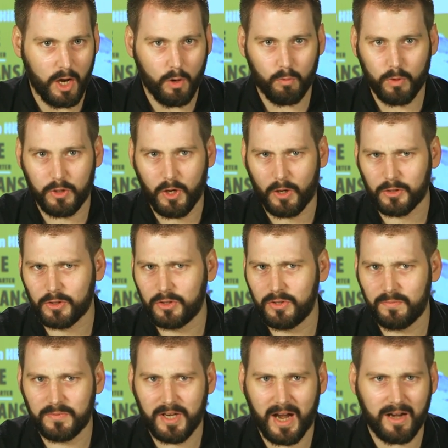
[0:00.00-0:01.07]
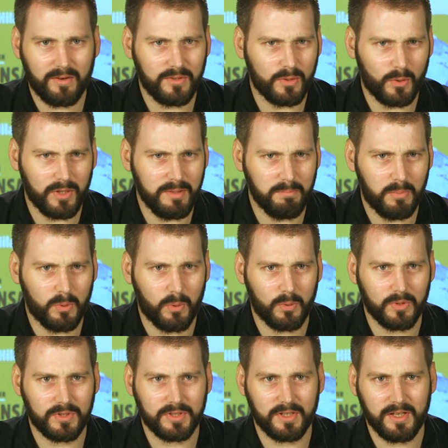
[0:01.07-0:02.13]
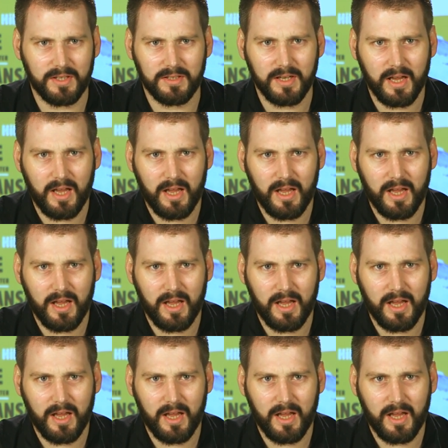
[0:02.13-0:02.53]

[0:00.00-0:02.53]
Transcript: reduction of tariffs on imports and